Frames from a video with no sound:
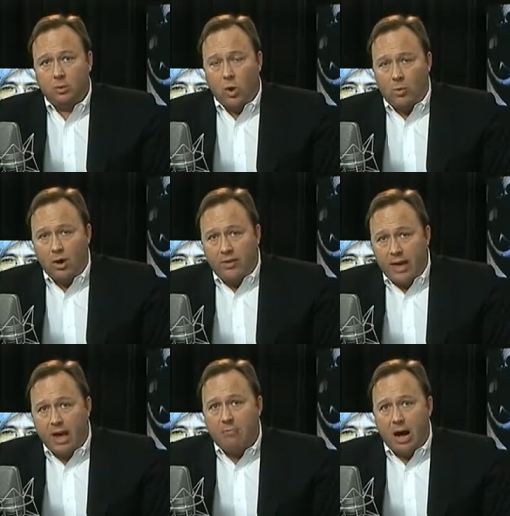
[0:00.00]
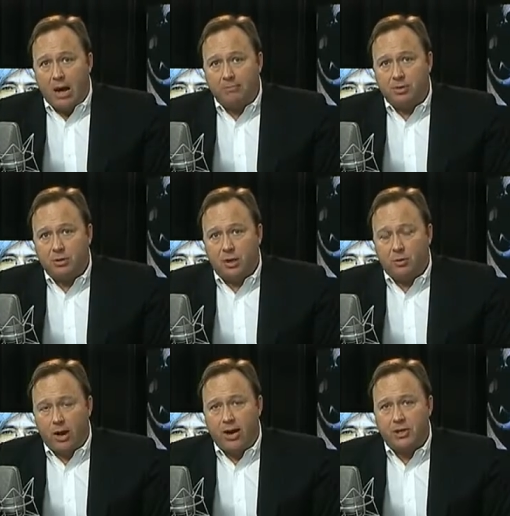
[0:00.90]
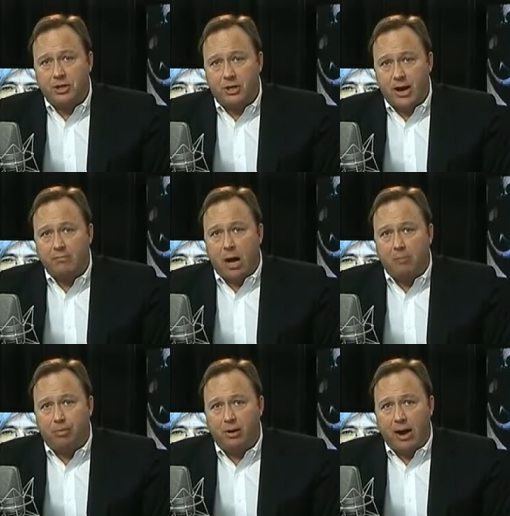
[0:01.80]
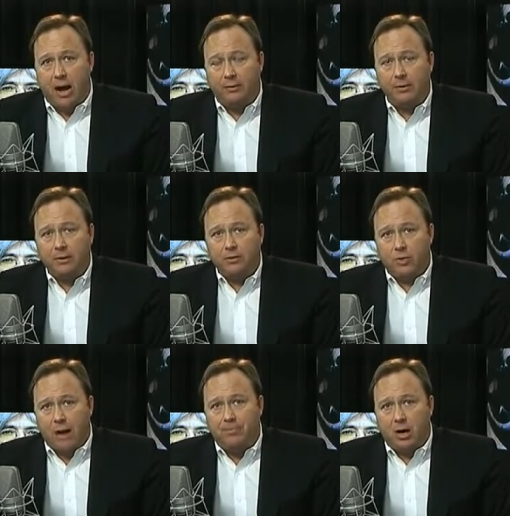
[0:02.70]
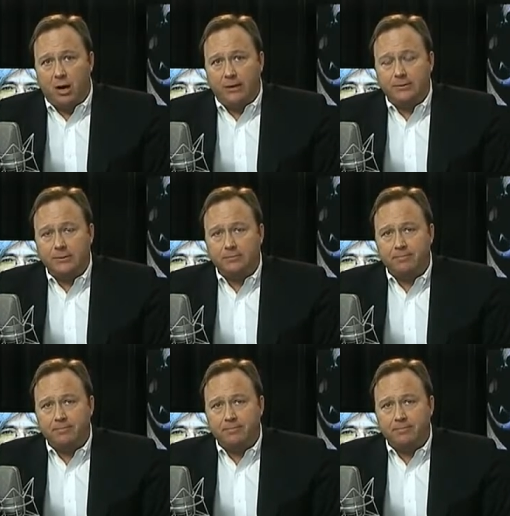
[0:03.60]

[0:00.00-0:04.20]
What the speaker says: what one of the A-bombs, the radiation an A-bomb put out, dropped on